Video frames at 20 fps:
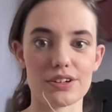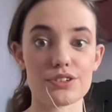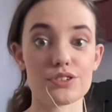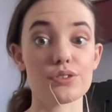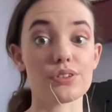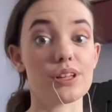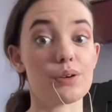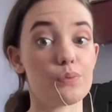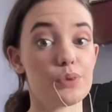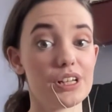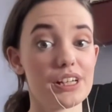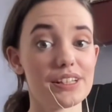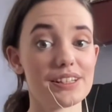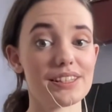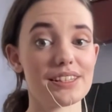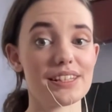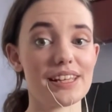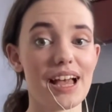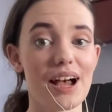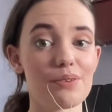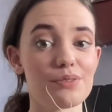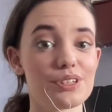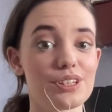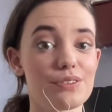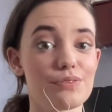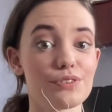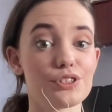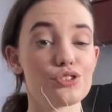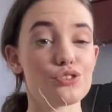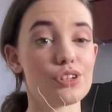so that we could see how
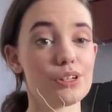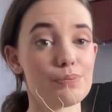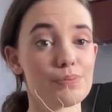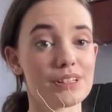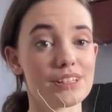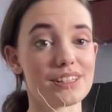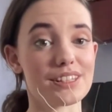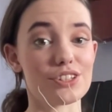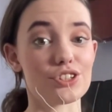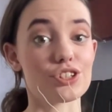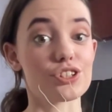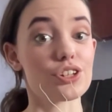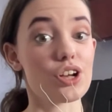different treatments such as